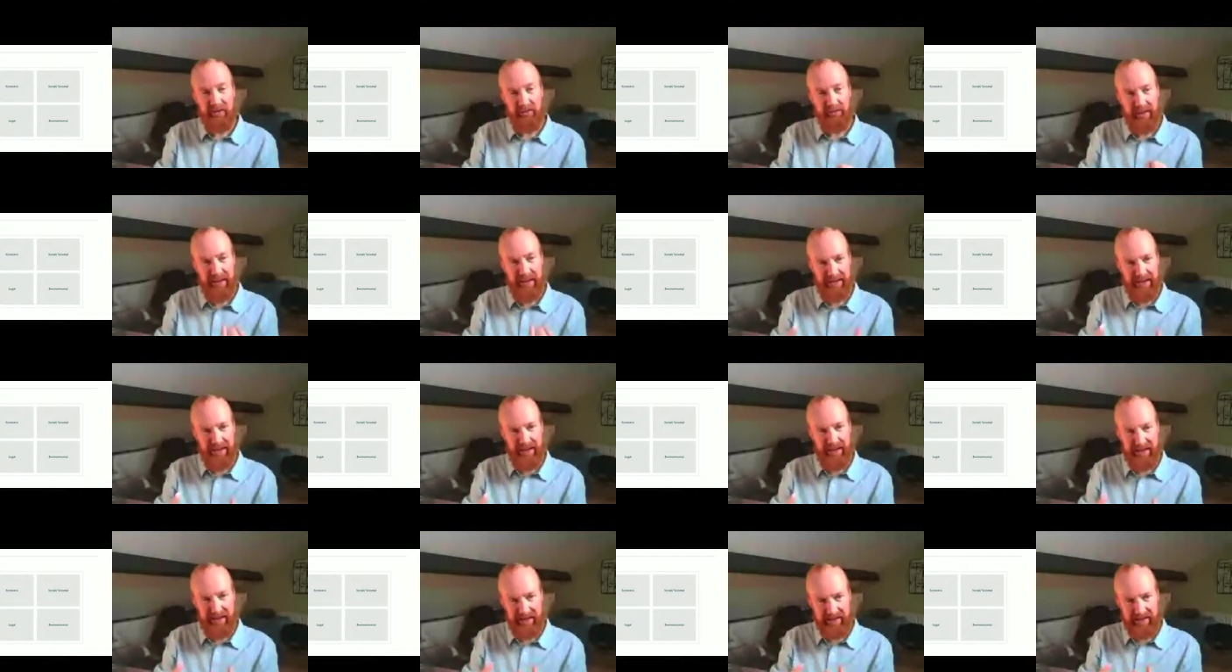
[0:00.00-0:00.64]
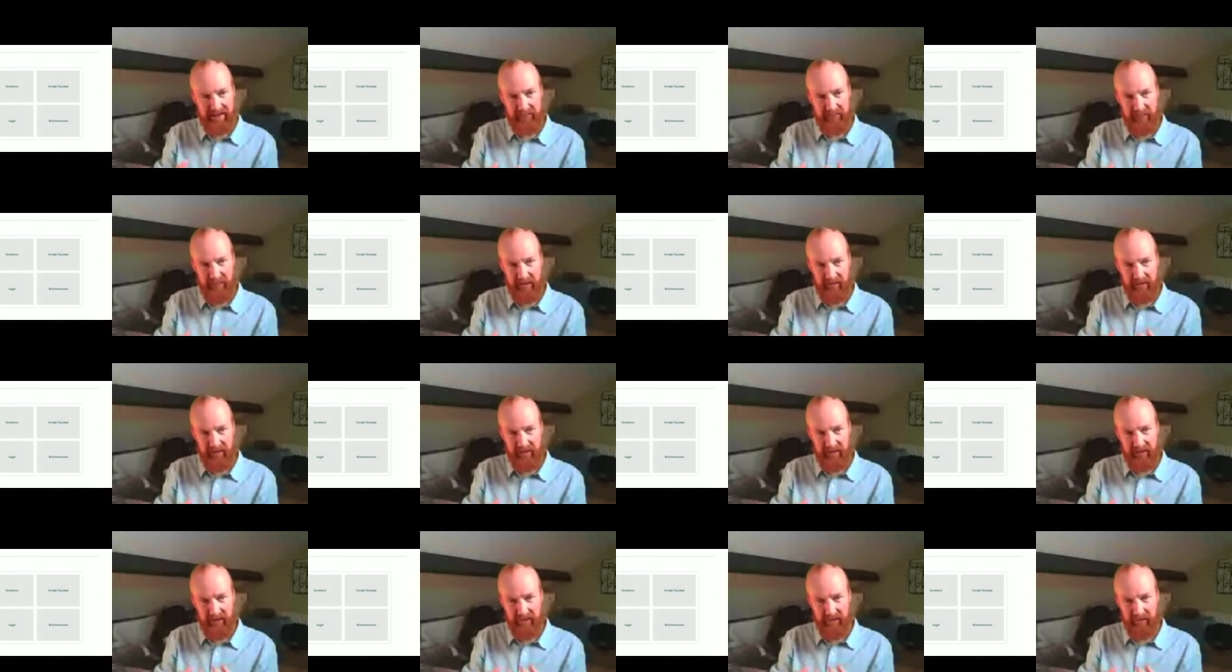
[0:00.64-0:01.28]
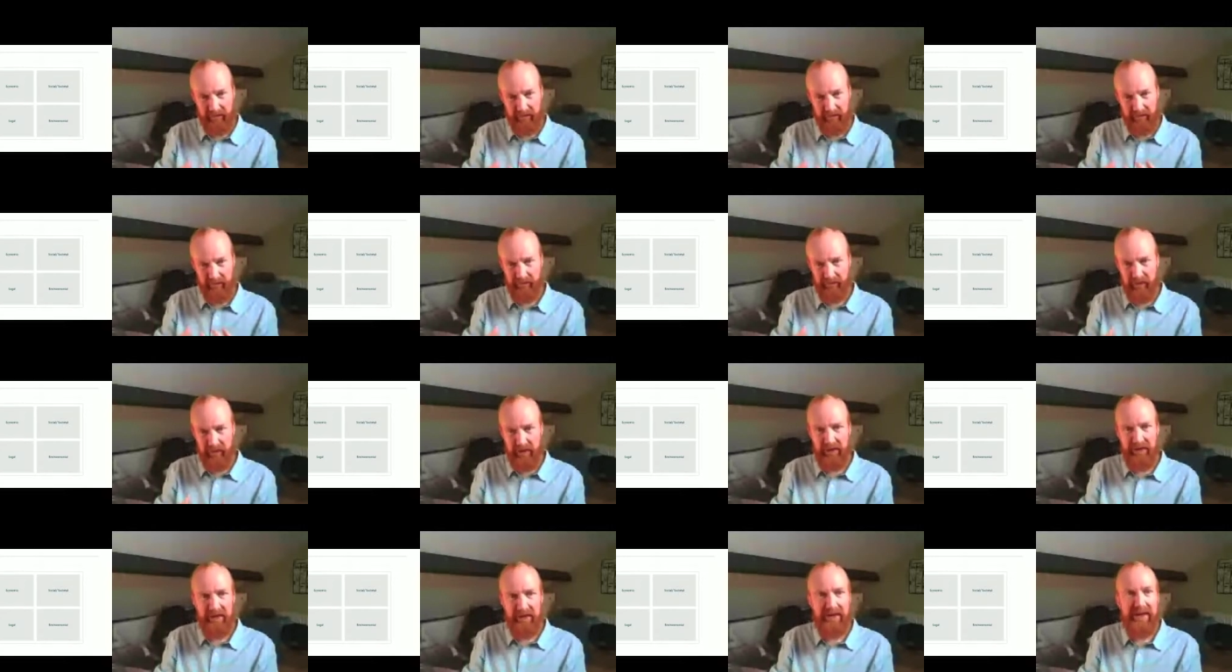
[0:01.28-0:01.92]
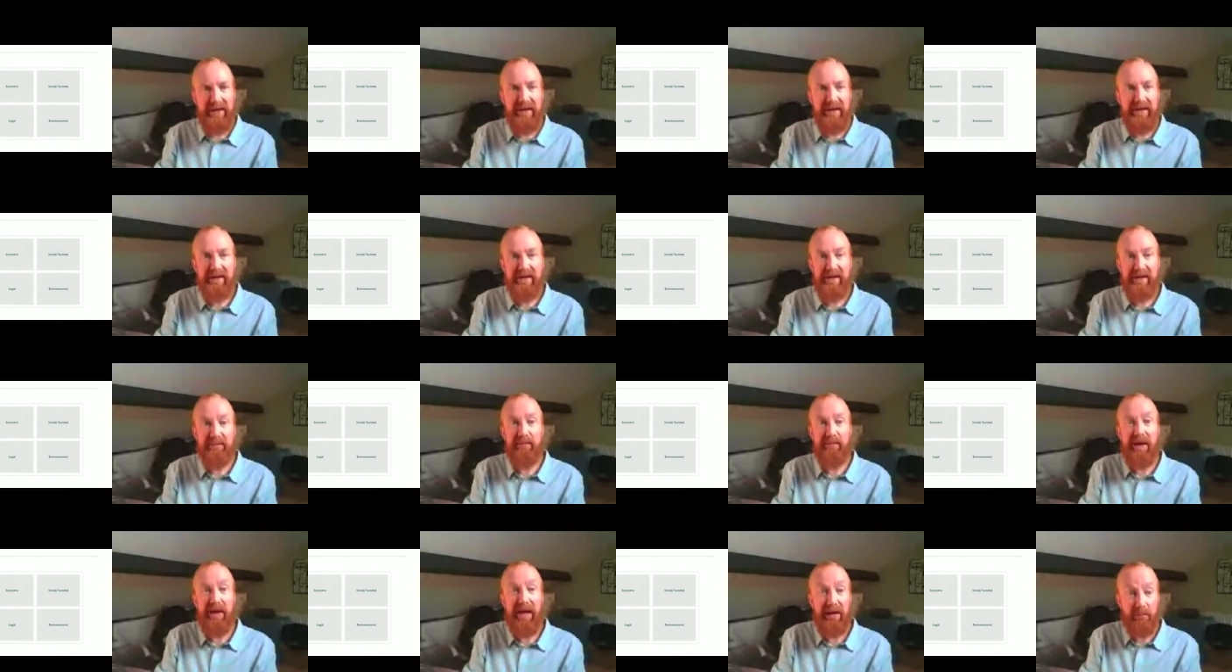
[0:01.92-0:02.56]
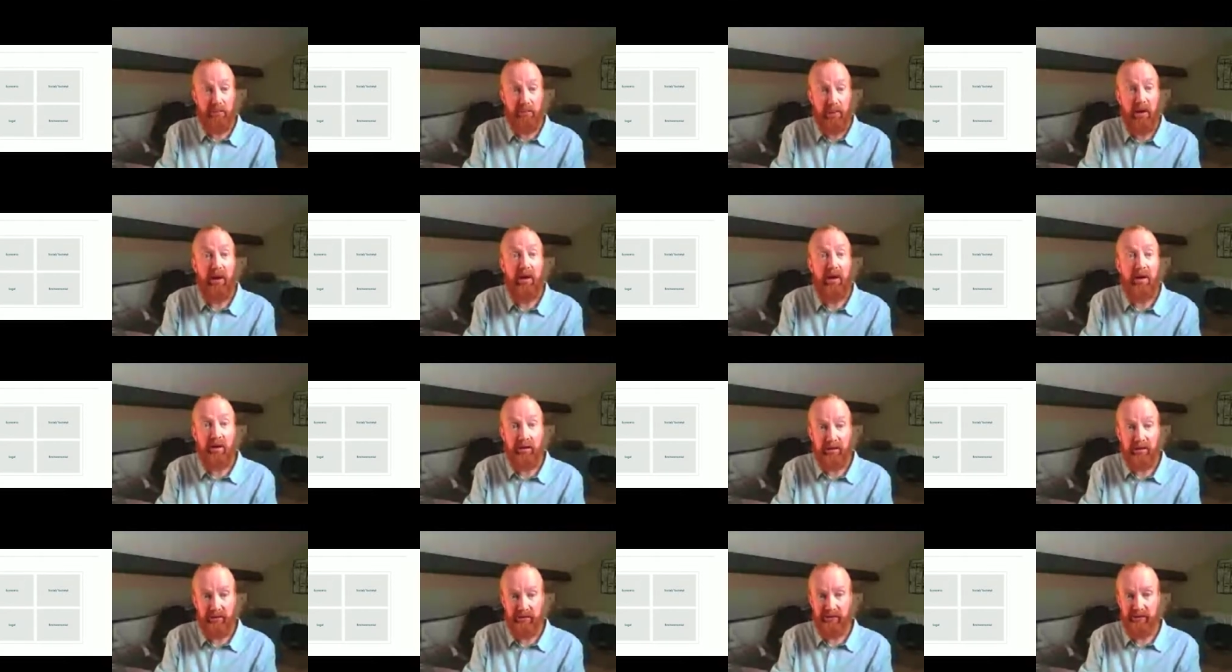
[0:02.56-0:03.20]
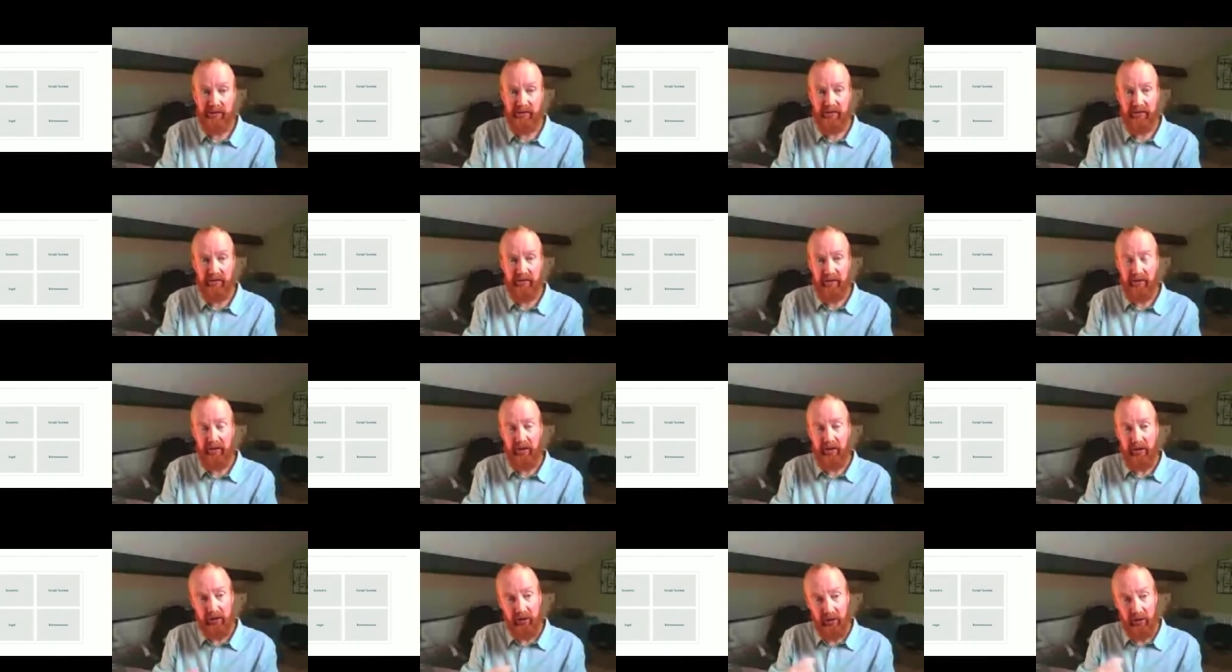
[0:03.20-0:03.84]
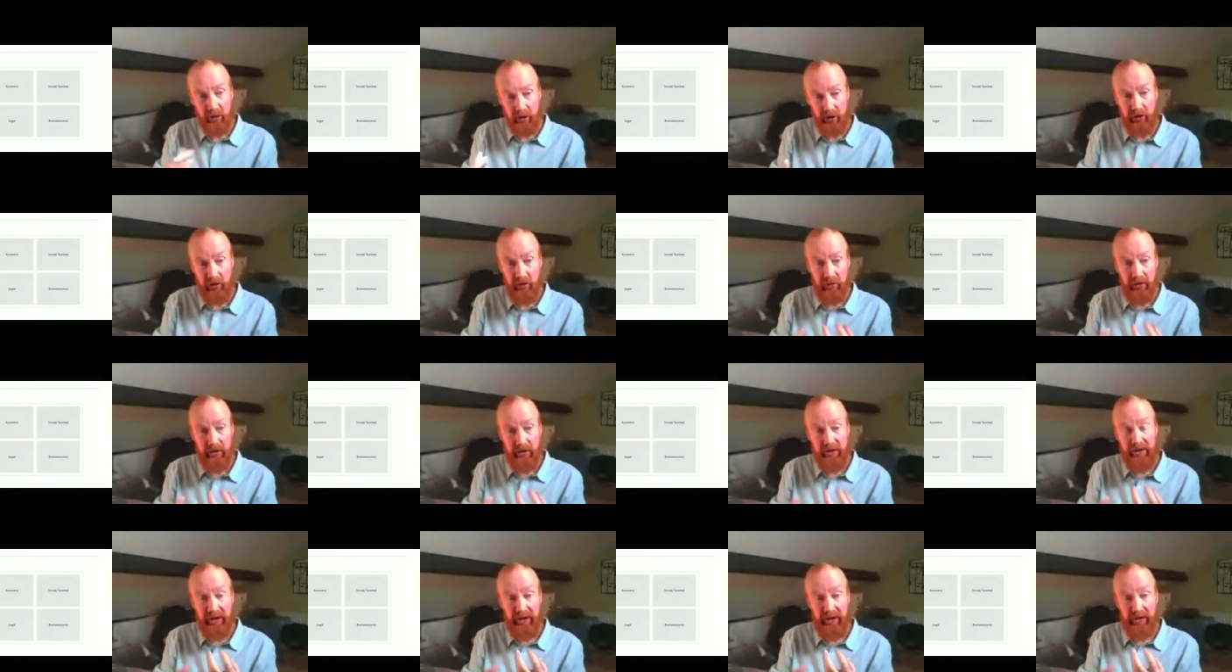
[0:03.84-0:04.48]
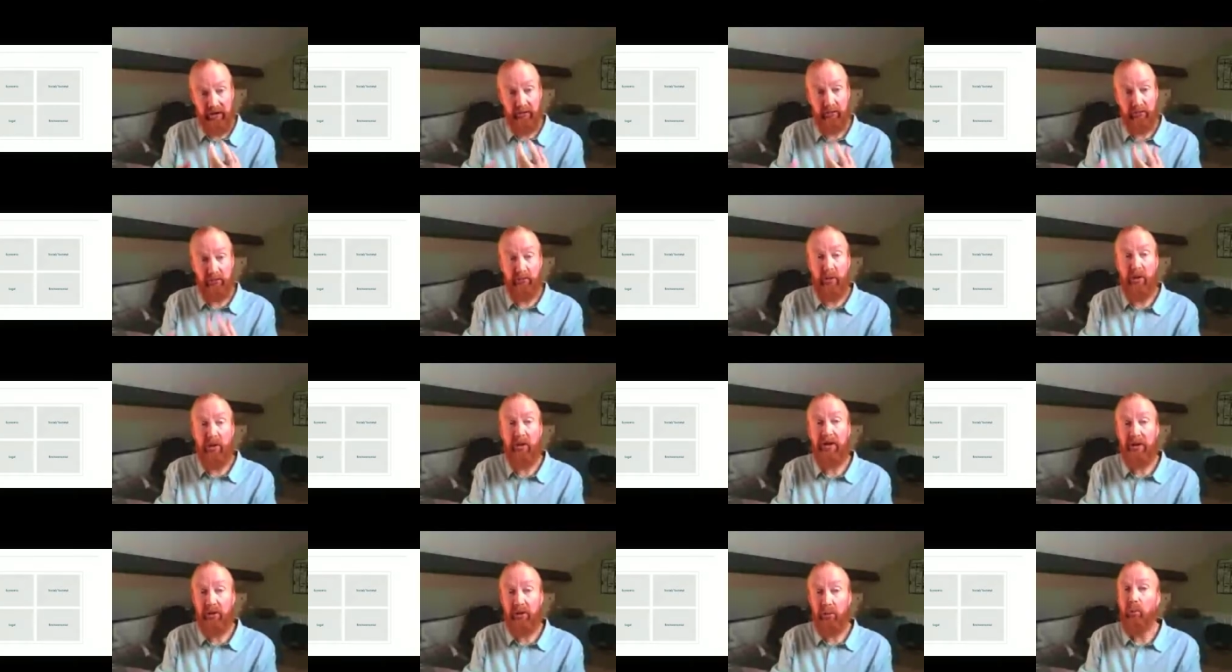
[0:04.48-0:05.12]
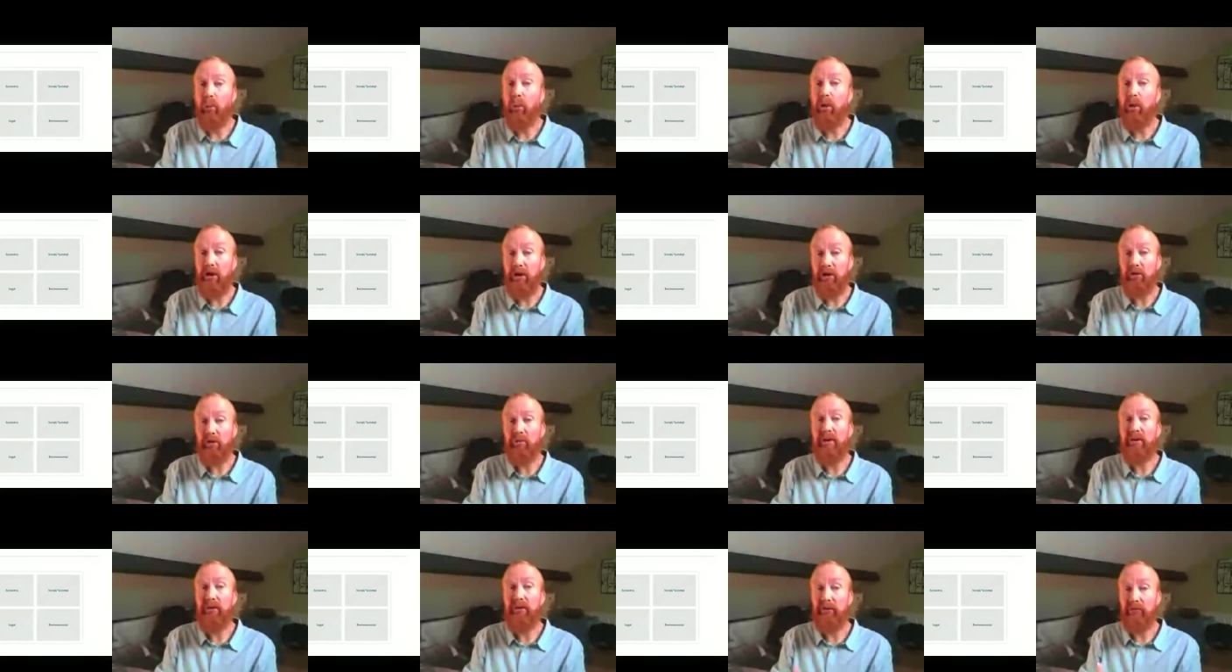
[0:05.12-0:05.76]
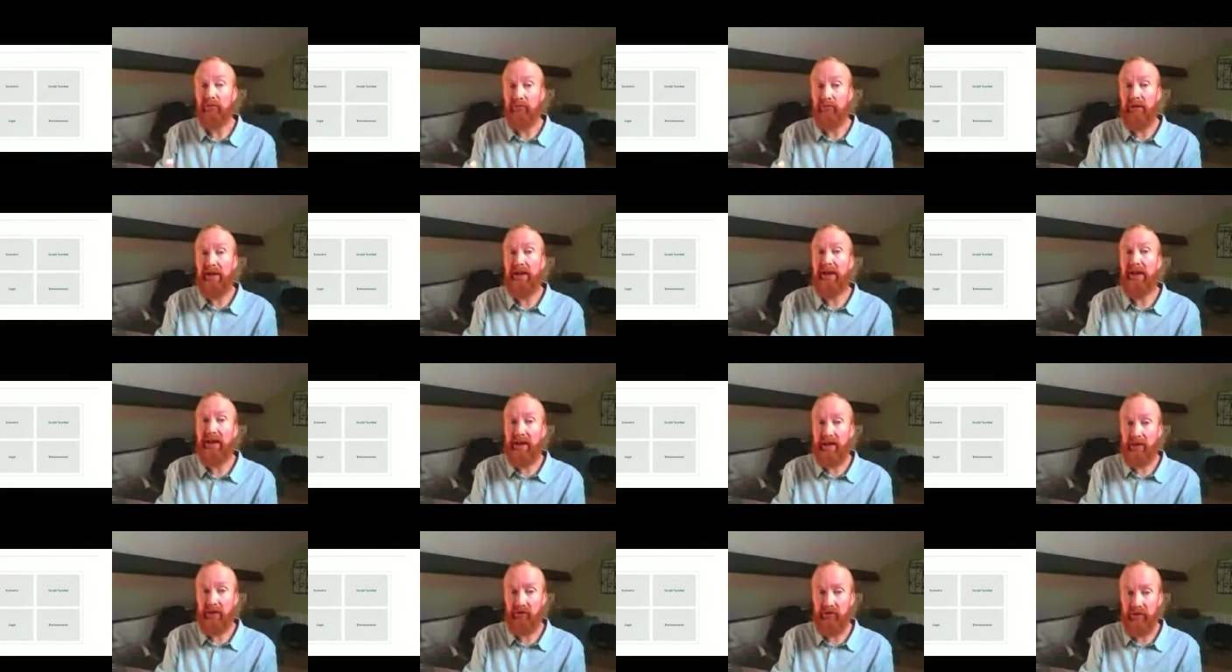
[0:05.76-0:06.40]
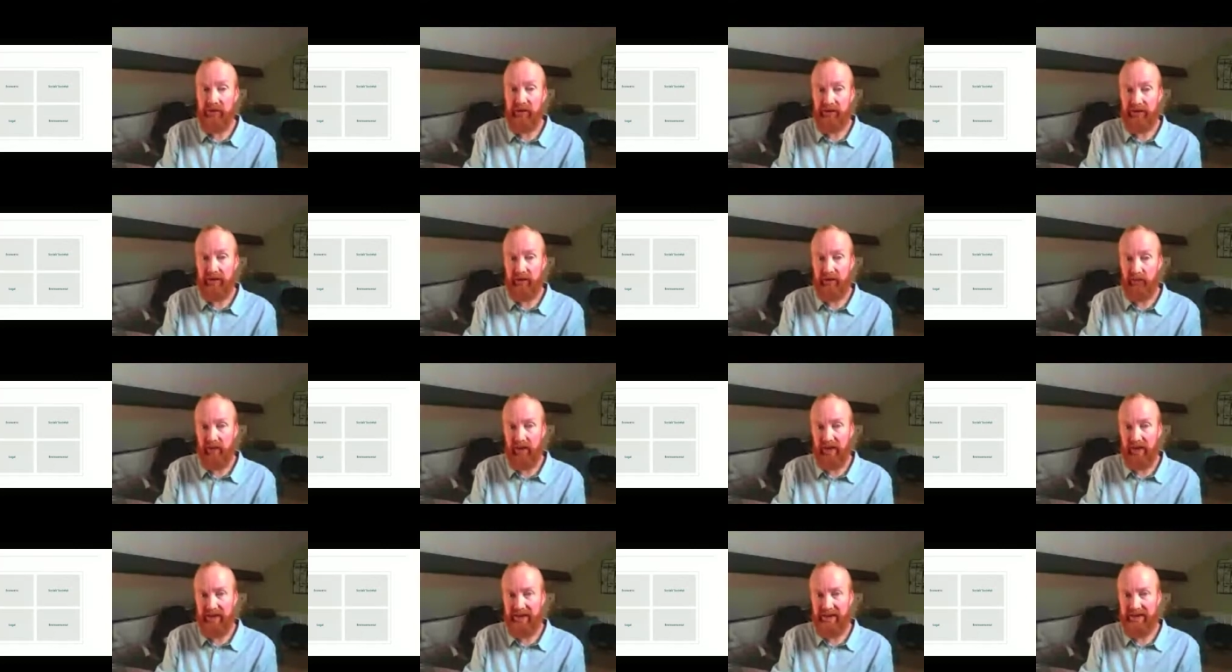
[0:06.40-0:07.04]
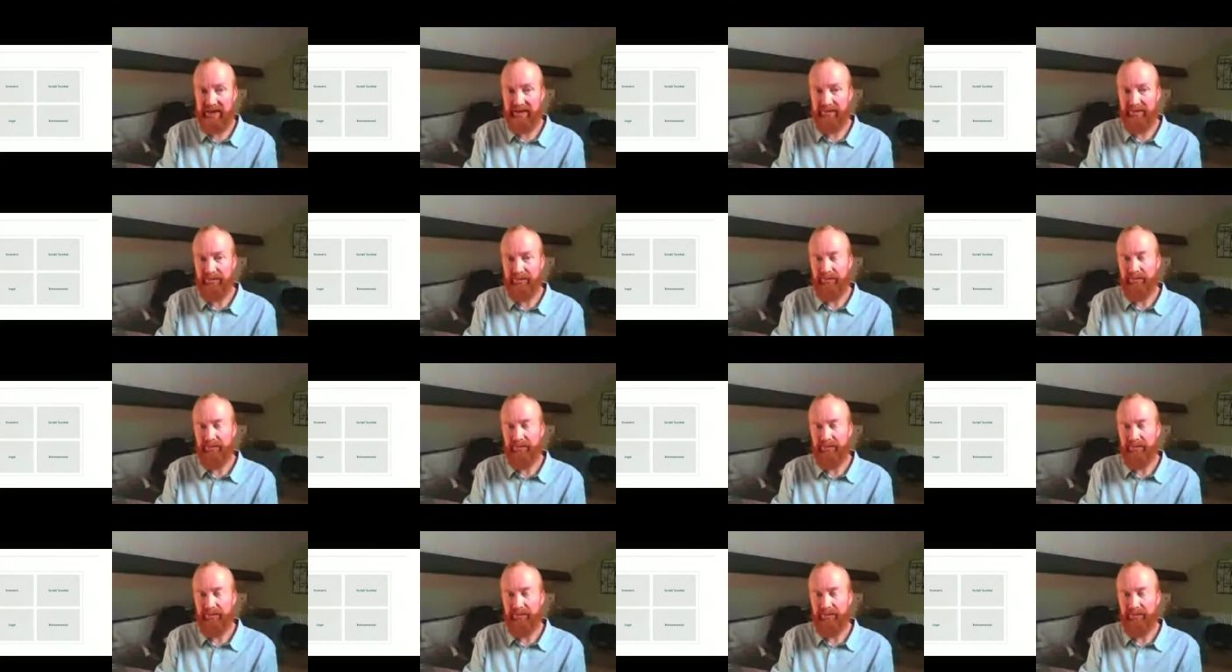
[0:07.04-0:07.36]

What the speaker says: But again, it's about finding spare parts that you can then combine and work with in really interesting ways.